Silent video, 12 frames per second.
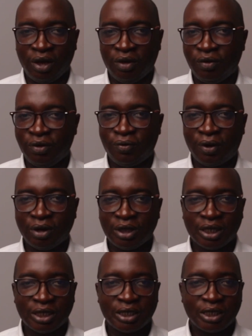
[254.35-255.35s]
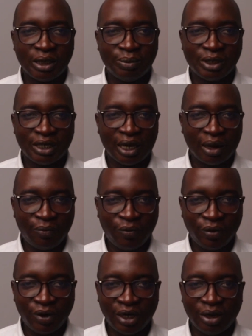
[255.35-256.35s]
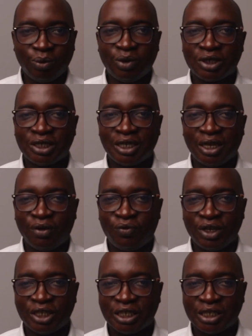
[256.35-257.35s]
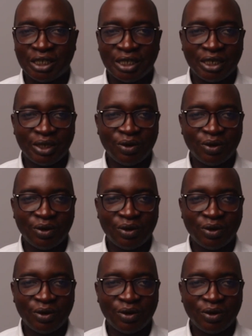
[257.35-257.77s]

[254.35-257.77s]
If you found these tips helpful in boosting your efficiency,